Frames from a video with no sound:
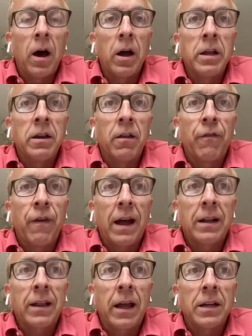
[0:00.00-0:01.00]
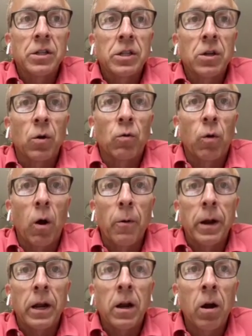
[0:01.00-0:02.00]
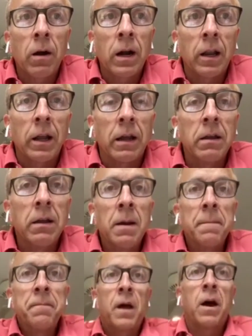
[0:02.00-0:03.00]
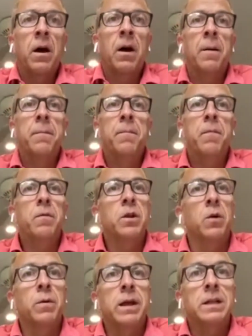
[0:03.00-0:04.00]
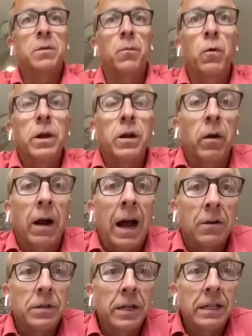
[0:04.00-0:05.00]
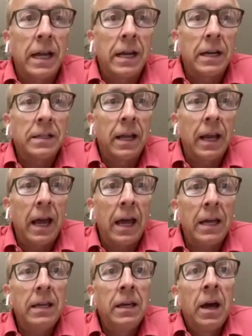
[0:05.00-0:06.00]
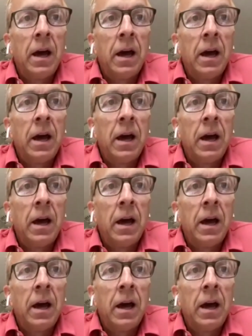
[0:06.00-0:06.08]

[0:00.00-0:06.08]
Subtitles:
in the fact that it's still growing currently. We had some weaker housing data today.